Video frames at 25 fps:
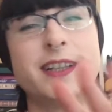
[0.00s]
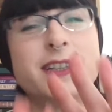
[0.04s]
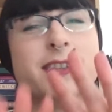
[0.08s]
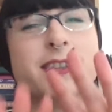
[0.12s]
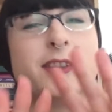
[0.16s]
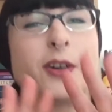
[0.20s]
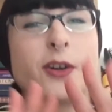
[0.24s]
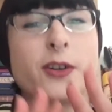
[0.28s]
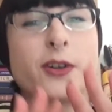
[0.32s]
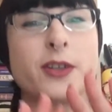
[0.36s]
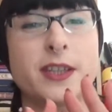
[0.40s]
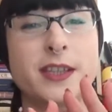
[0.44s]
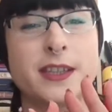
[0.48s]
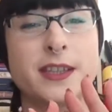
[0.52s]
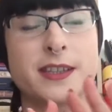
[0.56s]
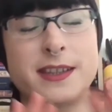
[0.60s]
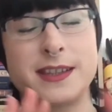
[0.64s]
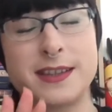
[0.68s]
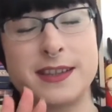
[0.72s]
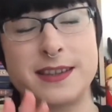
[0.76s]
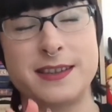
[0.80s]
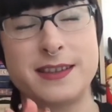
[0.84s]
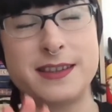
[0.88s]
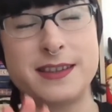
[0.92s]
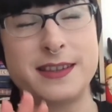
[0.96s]
Like,
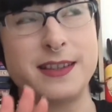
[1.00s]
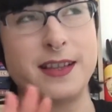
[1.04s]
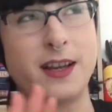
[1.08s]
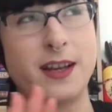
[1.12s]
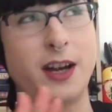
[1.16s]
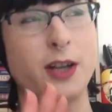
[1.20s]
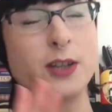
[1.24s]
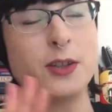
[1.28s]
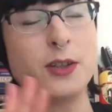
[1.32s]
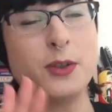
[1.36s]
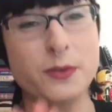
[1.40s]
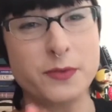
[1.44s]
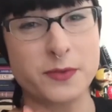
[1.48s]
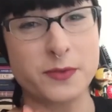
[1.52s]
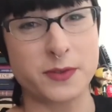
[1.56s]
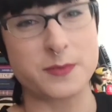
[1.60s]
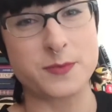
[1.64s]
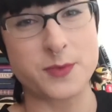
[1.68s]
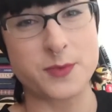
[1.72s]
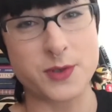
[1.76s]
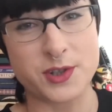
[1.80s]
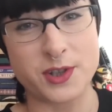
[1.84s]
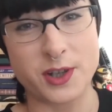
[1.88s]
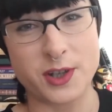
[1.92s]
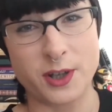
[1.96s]
I love
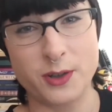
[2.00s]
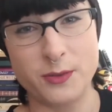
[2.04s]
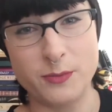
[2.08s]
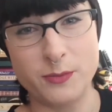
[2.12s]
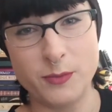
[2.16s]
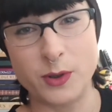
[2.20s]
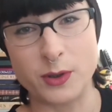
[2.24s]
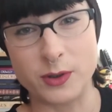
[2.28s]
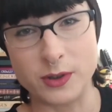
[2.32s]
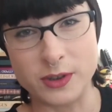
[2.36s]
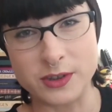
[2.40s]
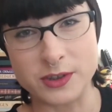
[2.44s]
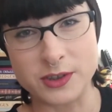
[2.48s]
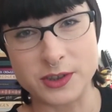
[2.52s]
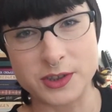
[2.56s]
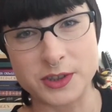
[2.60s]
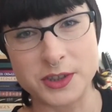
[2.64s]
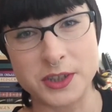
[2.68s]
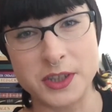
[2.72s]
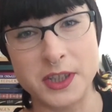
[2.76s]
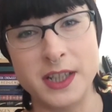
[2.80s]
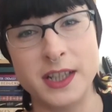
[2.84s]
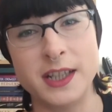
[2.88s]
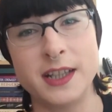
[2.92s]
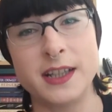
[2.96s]
them so much
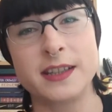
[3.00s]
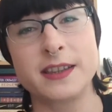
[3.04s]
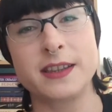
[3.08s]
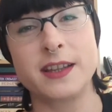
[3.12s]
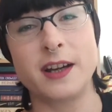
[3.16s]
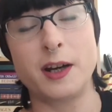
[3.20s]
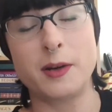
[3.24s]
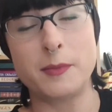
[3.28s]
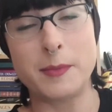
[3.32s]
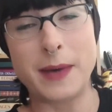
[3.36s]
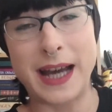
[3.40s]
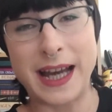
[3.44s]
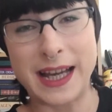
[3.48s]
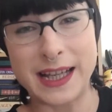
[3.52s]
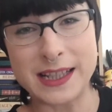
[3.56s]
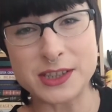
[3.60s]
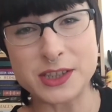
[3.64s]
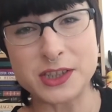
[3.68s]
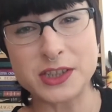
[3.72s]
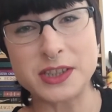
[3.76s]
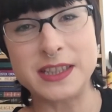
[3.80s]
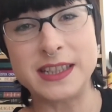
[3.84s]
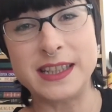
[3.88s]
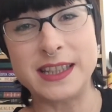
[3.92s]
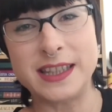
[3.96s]
that I'm
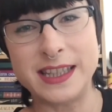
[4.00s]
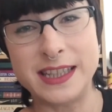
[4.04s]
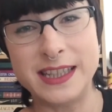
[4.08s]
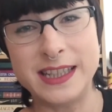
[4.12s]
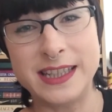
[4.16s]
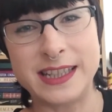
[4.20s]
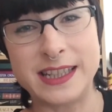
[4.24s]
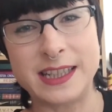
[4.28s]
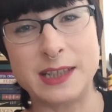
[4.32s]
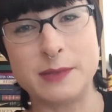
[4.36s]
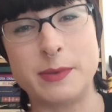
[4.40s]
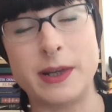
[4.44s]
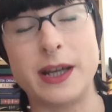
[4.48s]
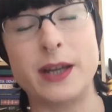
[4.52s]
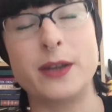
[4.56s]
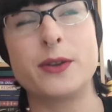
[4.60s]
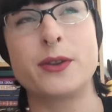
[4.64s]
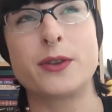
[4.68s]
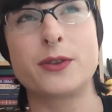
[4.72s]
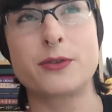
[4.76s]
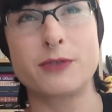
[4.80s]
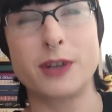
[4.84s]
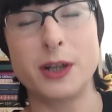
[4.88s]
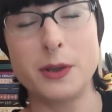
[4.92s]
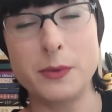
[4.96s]
actually thinking about
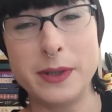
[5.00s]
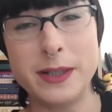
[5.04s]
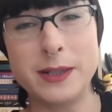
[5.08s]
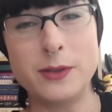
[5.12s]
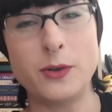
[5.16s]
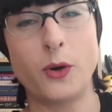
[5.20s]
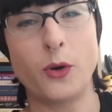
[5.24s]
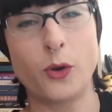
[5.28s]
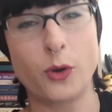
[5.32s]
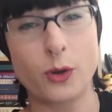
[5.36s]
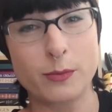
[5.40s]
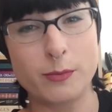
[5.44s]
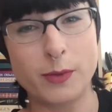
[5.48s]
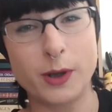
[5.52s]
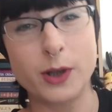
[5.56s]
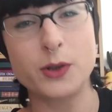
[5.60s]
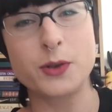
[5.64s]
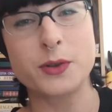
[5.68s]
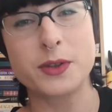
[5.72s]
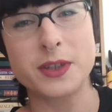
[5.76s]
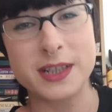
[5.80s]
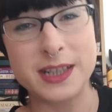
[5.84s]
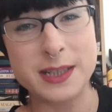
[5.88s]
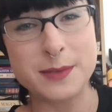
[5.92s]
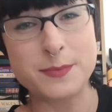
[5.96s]
throwing all my
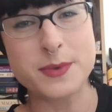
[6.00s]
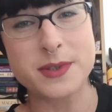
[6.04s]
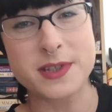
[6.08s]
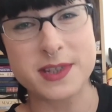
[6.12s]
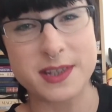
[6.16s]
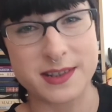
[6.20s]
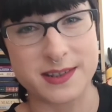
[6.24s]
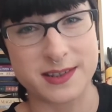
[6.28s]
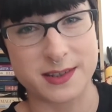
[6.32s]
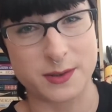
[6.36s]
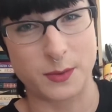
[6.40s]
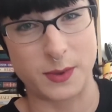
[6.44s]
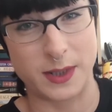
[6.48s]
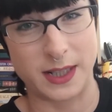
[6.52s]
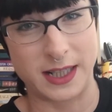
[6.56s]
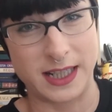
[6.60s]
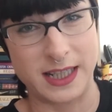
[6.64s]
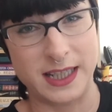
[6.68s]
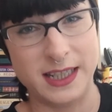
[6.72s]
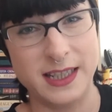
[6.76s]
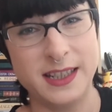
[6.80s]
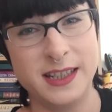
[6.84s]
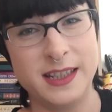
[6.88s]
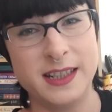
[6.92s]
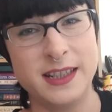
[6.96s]
other lipsticks
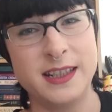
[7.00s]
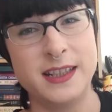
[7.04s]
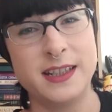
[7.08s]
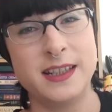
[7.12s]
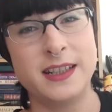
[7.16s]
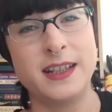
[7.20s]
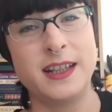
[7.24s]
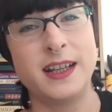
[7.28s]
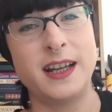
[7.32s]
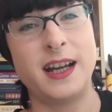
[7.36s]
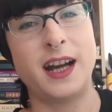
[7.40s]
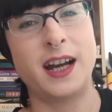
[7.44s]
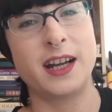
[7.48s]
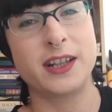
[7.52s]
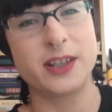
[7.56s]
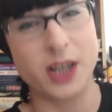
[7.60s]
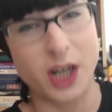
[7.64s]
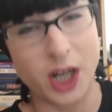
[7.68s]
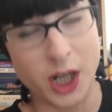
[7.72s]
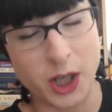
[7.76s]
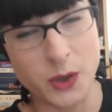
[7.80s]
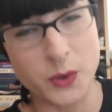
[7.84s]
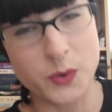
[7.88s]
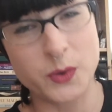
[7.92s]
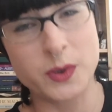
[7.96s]
away and
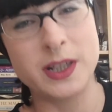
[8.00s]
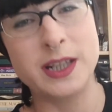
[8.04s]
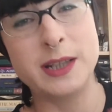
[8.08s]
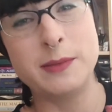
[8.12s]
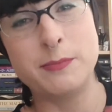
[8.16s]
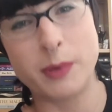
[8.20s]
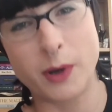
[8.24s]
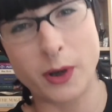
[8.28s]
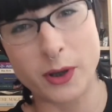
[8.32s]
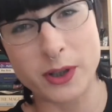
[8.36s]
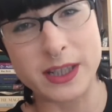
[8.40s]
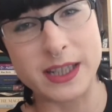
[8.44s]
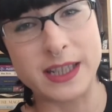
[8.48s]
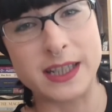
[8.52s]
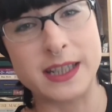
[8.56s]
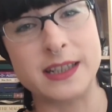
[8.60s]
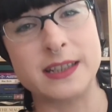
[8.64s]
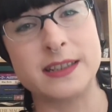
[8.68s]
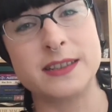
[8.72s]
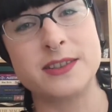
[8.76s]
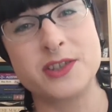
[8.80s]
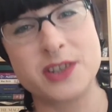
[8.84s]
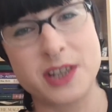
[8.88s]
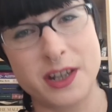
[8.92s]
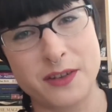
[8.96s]
only
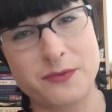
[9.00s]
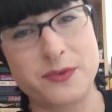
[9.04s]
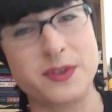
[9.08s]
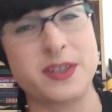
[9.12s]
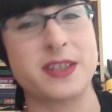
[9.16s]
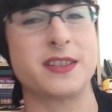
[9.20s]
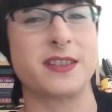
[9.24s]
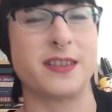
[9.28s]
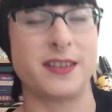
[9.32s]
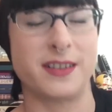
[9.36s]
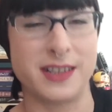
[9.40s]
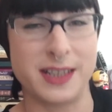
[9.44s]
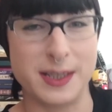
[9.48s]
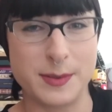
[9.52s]
buying Jeffree Star